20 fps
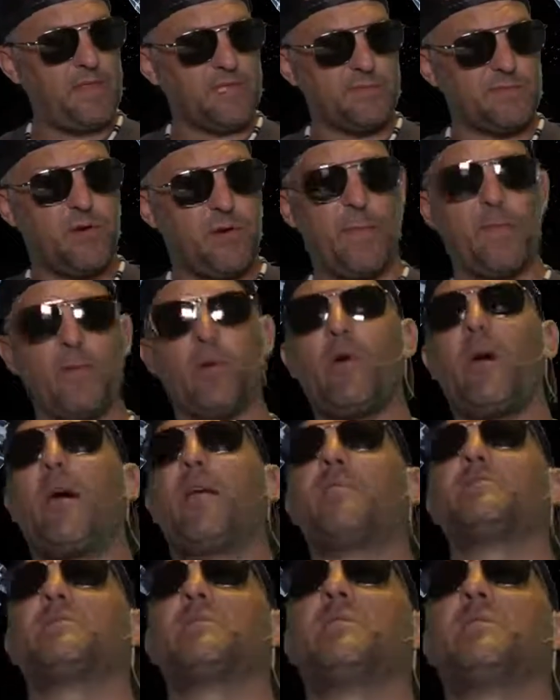This is Puplu,
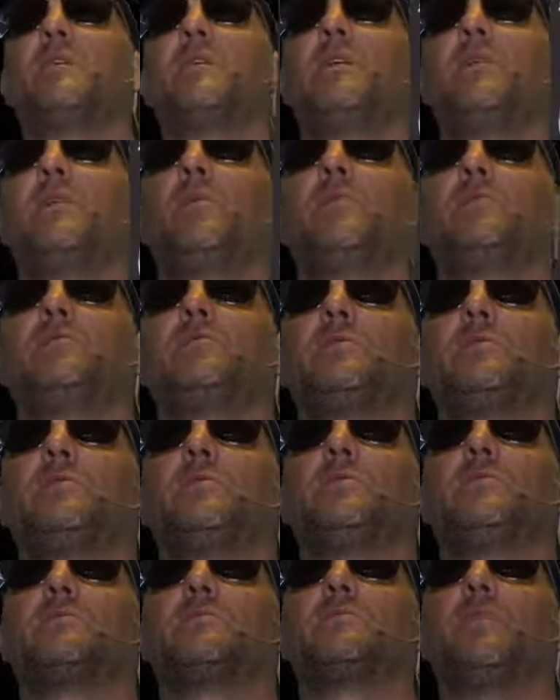obviously, which
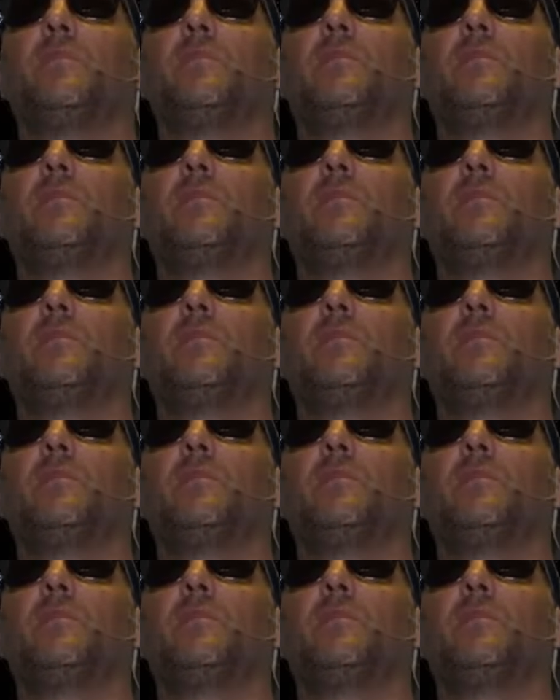is